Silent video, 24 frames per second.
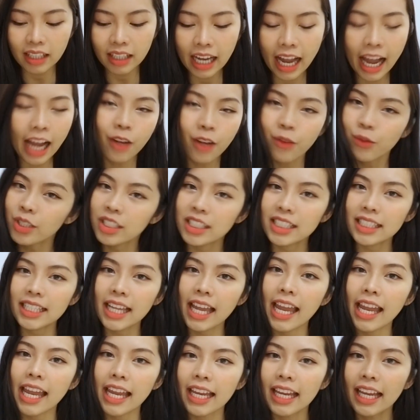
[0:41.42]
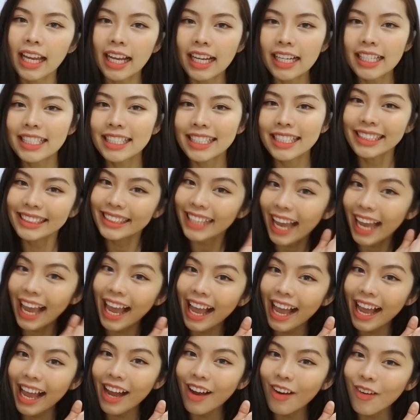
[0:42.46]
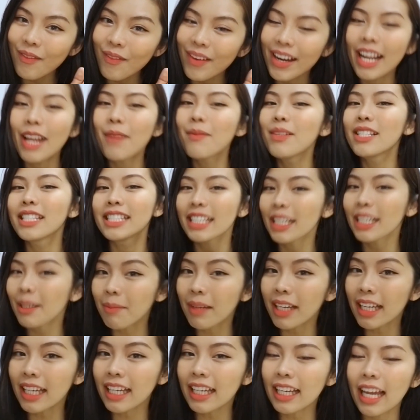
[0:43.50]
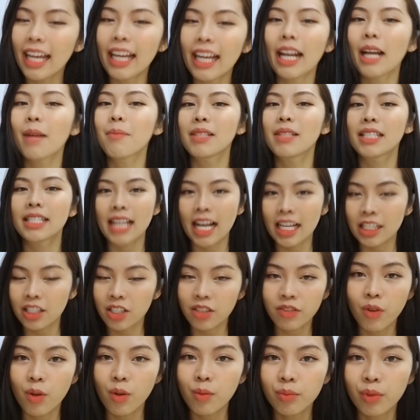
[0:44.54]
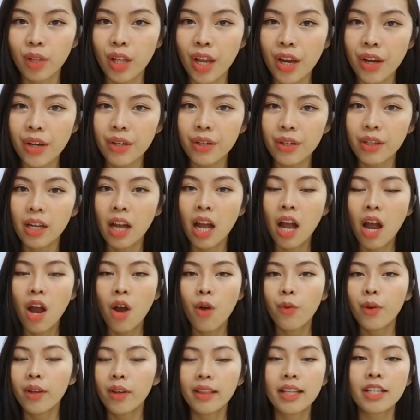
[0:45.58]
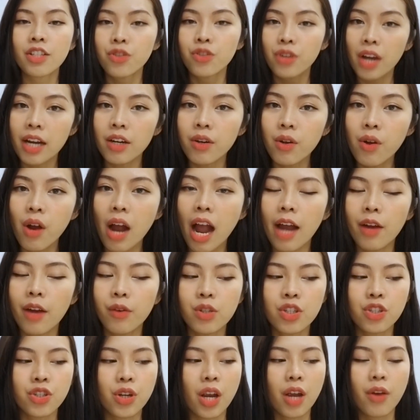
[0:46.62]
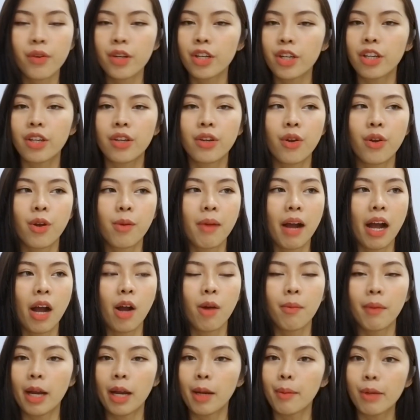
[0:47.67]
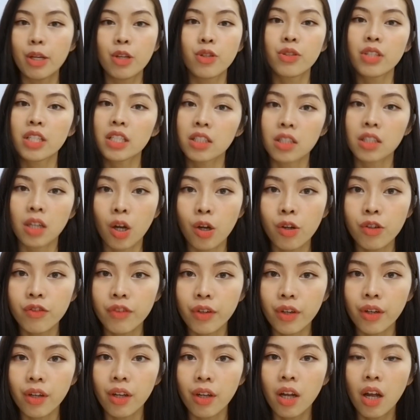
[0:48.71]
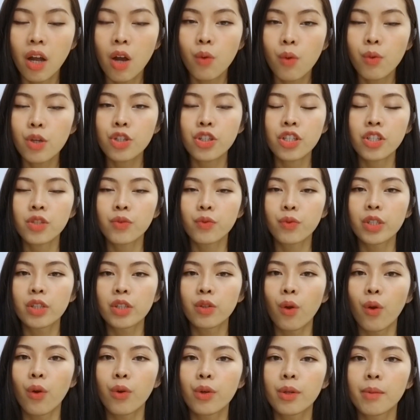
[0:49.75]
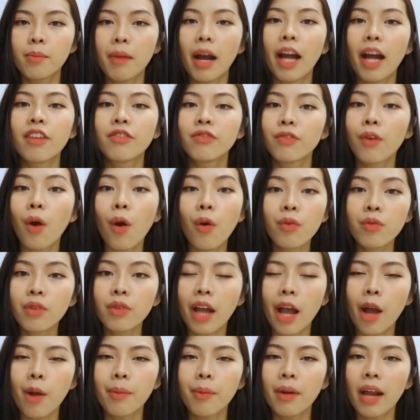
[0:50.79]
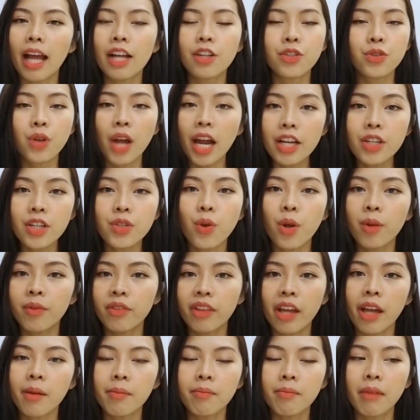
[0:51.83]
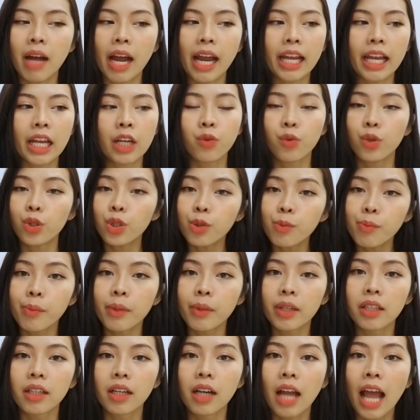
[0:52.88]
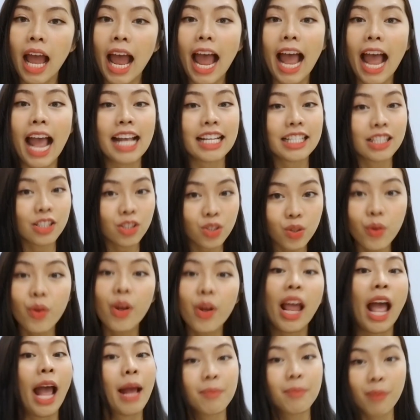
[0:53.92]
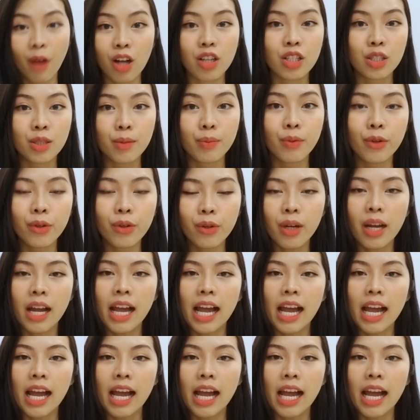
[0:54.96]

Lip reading: I would say, Xin chào, my name is Kimmy and I'm a saxophone player. With this channel, I will share with you about my music cover, which is recorded by phone now, but I try to update my equipment as soon as possible.